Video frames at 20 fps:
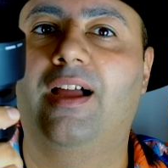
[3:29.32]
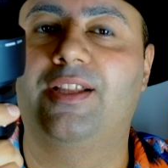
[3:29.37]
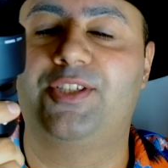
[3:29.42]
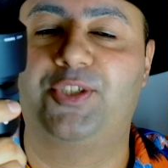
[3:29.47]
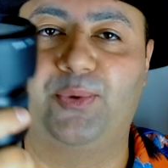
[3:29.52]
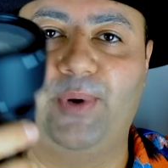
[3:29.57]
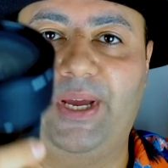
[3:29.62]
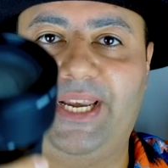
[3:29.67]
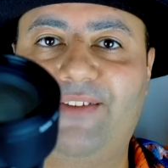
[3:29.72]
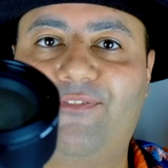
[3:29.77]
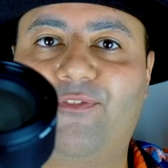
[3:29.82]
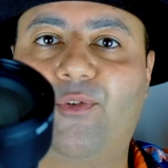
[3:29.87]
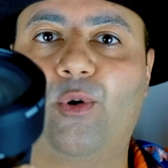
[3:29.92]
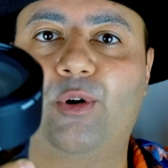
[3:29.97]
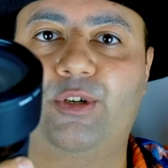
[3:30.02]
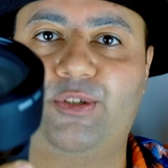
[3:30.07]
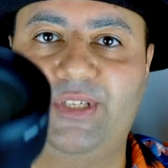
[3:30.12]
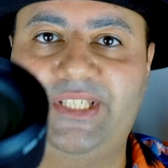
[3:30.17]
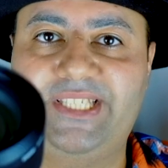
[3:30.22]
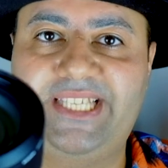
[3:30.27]

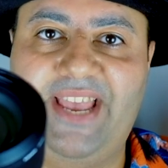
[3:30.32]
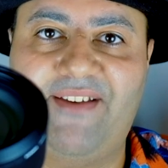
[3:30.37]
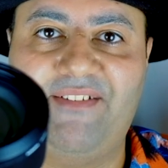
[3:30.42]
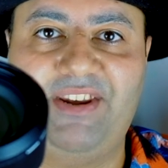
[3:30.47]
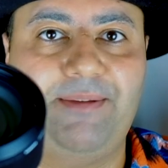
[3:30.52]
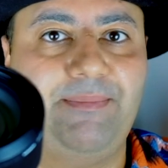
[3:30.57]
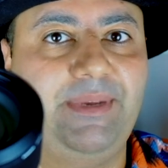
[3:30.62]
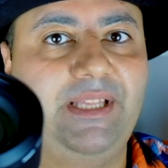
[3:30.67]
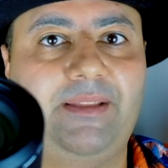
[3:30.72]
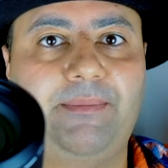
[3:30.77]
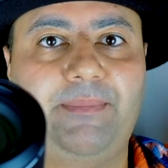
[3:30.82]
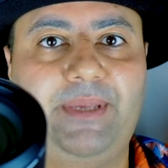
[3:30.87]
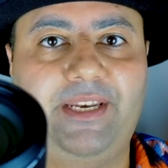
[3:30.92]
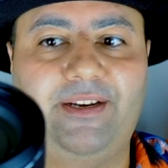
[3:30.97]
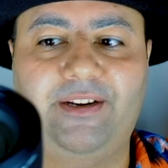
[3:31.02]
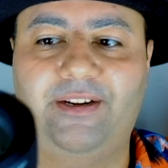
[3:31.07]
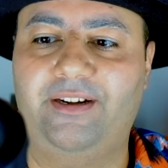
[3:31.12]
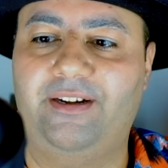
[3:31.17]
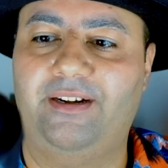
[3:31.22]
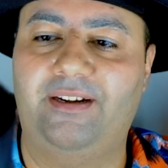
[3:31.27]
24 to 70
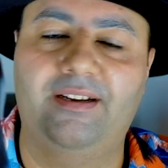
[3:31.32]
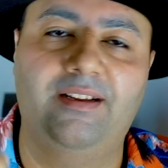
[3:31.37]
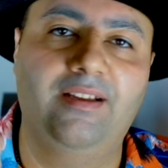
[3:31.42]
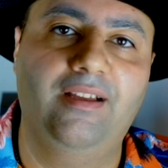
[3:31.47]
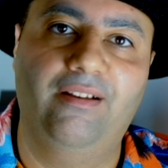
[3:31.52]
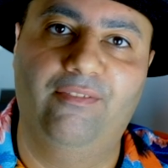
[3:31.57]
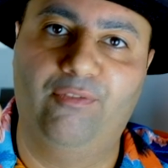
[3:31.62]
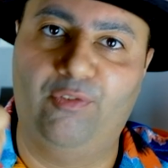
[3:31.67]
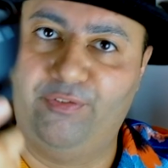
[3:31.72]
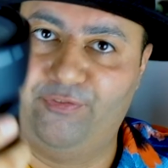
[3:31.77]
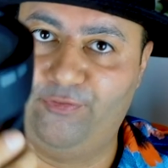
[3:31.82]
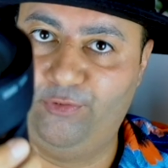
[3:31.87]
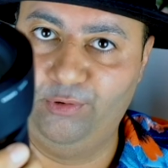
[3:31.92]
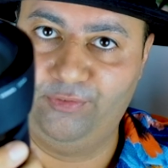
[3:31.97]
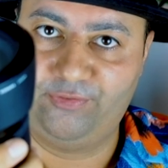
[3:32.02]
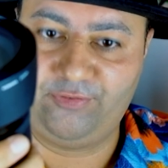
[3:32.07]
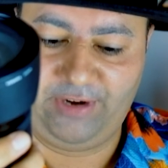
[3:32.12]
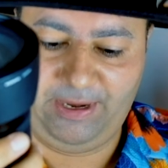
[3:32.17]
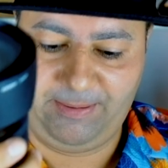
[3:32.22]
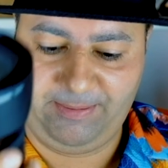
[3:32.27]
millimeter for full
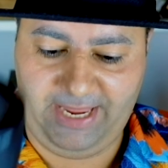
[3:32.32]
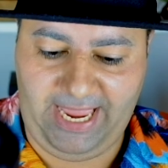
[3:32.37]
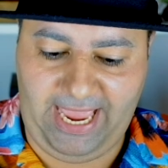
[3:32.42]
frame